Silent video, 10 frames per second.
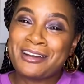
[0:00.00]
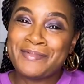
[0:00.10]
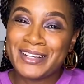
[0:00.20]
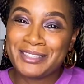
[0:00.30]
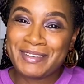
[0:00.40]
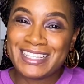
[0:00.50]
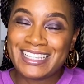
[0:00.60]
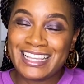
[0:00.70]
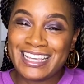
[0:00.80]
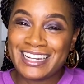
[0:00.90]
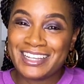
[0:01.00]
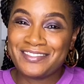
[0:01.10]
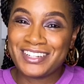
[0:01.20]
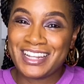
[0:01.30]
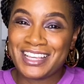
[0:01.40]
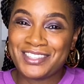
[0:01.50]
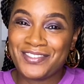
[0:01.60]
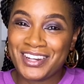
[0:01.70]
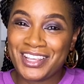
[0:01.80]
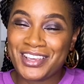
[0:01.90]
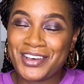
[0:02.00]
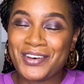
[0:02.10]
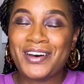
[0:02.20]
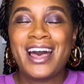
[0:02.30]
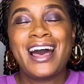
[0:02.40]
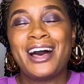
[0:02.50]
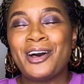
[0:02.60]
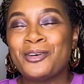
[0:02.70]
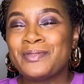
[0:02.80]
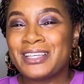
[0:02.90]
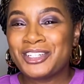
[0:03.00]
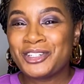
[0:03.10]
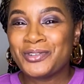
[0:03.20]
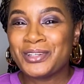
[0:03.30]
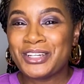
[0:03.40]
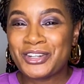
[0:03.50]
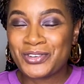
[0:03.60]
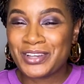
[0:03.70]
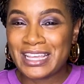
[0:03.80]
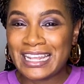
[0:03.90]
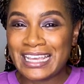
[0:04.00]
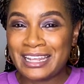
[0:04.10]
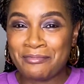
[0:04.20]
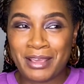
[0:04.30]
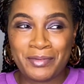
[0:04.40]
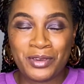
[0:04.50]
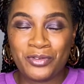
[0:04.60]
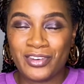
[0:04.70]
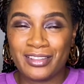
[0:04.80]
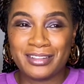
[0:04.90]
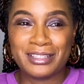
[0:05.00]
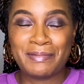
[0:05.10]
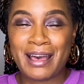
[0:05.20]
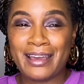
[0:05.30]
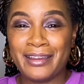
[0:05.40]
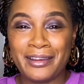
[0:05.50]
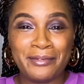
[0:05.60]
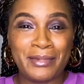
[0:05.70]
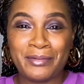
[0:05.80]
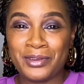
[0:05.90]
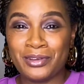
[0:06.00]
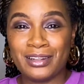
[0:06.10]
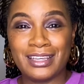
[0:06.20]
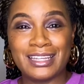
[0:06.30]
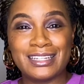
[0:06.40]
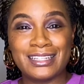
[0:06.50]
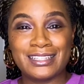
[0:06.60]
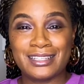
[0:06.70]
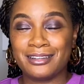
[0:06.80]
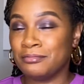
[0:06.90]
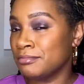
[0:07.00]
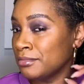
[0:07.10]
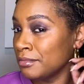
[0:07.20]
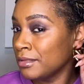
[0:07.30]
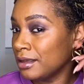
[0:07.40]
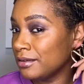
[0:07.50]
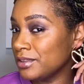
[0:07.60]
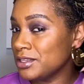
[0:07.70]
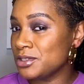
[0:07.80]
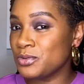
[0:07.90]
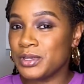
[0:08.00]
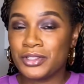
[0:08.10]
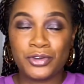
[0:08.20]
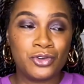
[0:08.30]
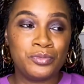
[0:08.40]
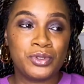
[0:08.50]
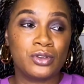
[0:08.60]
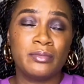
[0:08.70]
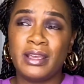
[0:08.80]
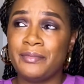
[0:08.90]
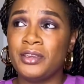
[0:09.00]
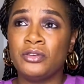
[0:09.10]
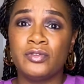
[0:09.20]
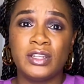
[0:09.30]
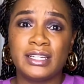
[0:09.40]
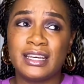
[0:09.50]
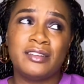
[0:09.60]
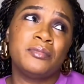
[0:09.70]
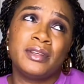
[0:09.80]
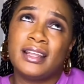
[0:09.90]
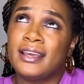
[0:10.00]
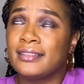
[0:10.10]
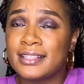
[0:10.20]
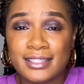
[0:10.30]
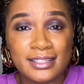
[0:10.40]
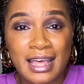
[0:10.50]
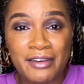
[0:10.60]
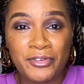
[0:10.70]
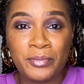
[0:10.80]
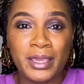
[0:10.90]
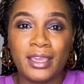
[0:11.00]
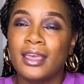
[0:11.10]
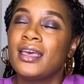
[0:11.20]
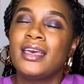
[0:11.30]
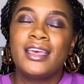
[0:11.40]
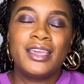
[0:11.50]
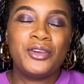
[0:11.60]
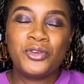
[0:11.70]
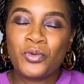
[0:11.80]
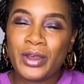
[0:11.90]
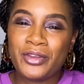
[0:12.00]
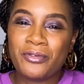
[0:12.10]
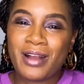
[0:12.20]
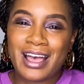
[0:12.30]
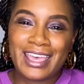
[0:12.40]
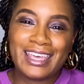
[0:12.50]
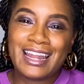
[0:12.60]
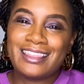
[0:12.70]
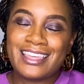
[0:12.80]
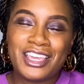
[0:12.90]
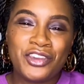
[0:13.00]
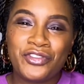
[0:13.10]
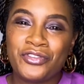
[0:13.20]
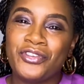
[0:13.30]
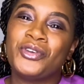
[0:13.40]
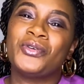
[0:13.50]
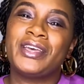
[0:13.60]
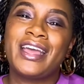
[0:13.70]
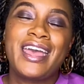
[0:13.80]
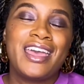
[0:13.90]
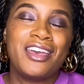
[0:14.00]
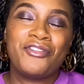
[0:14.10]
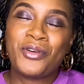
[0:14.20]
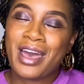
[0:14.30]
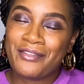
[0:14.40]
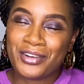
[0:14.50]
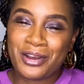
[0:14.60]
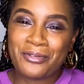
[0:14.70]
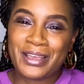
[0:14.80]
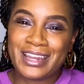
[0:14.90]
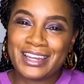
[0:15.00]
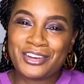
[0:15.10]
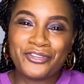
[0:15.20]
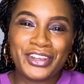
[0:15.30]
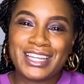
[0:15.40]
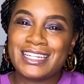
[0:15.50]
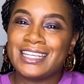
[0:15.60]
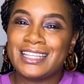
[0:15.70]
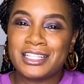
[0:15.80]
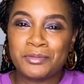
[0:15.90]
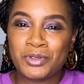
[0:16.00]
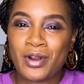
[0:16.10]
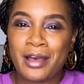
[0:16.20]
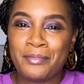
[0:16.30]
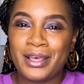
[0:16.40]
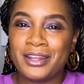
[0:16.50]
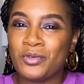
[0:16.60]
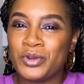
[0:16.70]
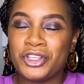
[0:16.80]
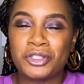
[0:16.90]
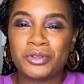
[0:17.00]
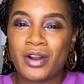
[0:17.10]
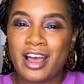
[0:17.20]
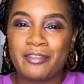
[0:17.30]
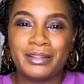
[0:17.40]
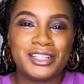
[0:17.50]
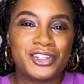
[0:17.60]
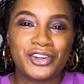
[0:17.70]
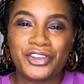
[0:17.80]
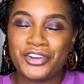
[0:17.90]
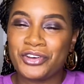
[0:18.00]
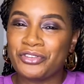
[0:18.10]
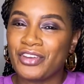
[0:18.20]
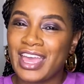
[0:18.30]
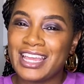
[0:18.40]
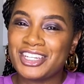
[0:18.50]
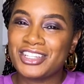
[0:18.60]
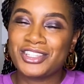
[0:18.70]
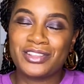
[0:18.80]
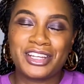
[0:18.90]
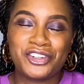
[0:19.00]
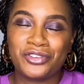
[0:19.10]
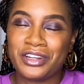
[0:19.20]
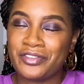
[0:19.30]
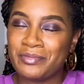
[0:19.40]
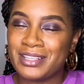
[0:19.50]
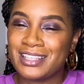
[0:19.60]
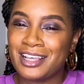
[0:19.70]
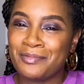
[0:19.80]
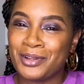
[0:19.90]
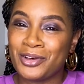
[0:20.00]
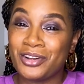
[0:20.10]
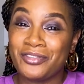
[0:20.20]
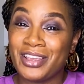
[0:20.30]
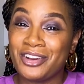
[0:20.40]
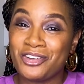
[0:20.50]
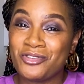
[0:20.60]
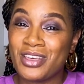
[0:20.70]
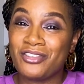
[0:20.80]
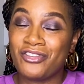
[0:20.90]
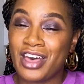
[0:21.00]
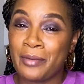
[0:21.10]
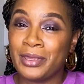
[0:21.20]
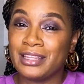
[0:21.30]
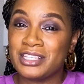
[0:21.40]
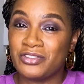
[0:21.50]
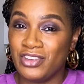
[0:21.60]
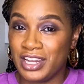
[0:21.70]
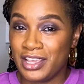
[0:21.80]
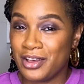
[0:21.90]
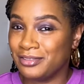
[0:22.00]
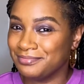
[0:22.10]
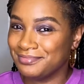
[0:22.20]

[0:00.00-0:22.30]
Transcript: brings me to the end of today's video. I hope that you enjoyed it. Maybe you feel inspired. Maybe you'll look into some of these Louise hoops, or maybe you've looked at them and been like, this is not for me. Either way you rock it. I thank you for viewing. If you haven't already, don't forget to hit that subscribe button. And when you subscribe, please turn on your notifications so that you'll never miss the upload of a new and fabulous video.